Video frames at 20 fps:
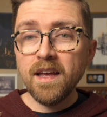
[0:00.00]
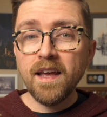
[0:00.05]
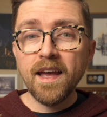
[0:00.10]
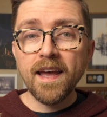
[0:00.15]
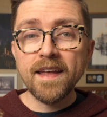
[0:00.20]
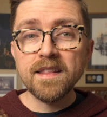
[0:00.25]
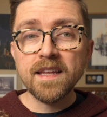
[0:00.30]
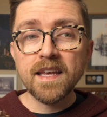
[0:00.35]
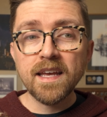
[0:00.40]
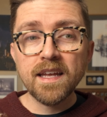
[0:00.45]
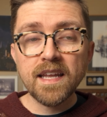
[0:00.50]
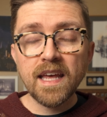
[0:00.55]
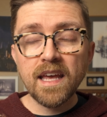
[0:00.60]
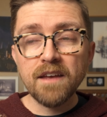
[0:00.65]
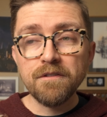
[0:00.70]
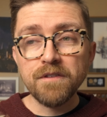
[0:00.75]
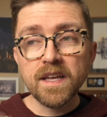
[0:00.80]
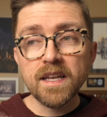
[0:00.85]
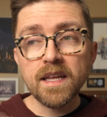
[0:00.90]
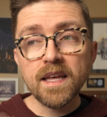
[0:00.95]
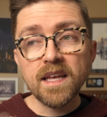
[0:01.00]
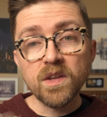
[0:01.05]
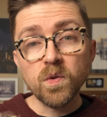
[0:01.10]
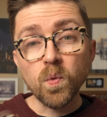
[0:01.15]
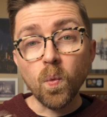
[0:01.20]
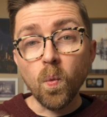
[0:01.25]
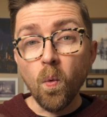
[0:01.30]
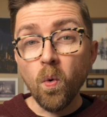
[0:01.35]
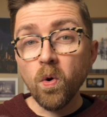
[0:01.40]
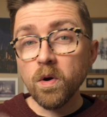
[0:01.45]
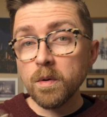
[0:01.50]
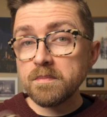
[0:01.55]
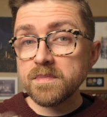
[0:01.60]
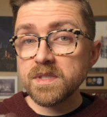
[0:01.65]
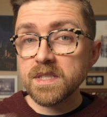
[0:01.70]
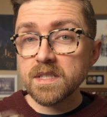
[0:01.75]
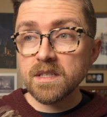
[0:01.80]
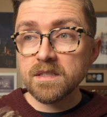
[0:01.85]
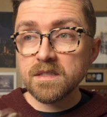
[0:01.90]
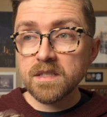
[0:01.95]
and then if it is warm
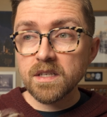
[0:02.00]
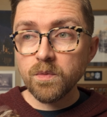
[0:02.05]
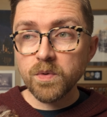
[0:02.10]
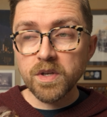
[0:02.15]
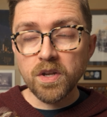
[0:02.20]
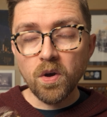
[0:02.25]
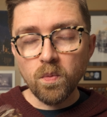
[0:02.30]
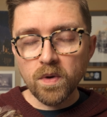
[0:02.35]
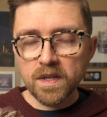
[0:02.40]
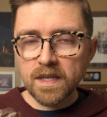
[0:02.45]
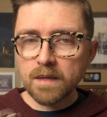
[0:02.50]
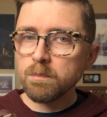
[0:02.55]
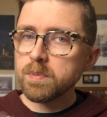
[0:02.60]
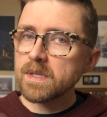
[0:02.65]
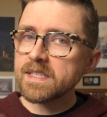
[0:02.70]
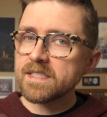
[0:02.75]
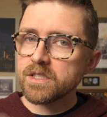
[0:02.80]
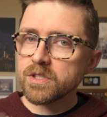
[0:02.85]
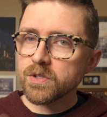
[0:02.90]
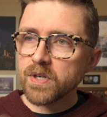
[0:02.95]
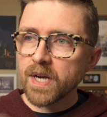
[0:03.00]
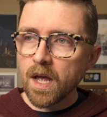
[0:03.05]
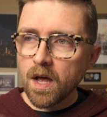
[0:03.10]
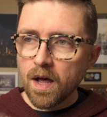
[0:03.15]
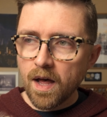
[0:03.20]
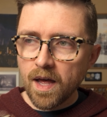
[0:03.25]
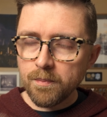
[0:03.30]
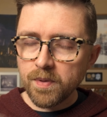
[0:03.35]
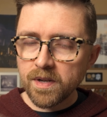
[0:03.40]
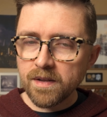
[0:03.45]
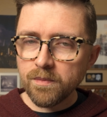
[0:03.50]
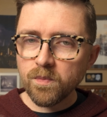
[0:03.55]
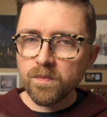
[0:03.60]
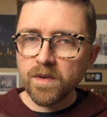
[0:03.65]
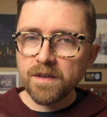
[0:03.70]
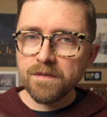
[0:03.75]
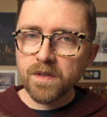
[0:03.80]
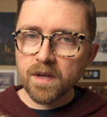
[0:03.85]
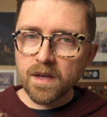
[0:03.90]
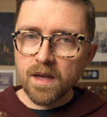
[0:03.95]
to the touch, we don't want it blistering hot, but
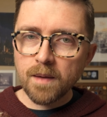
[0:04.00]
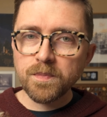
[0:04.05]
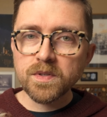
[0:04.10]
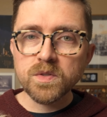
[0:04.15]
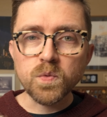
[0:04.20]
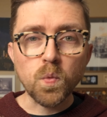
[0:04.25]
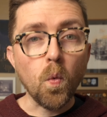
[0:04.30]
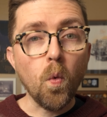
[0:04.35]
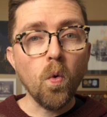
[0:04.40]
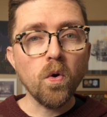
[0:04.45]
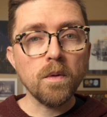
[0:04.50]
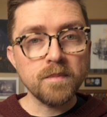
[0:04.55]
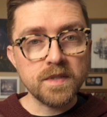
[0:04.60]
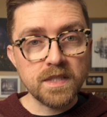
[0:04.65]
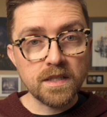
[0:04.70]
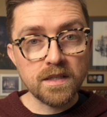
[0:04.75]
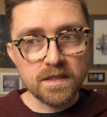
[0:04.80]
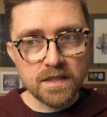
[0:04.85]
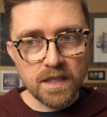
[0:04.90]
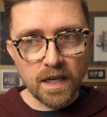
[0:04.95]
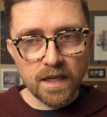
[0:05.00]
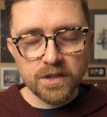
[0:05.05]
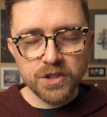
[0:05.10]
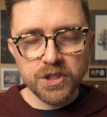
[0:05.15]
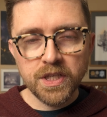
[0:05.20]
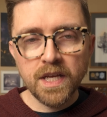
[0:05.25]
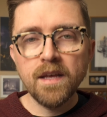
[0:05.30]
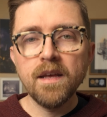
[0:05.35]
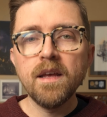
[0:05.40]
if the cup is warm to the touch,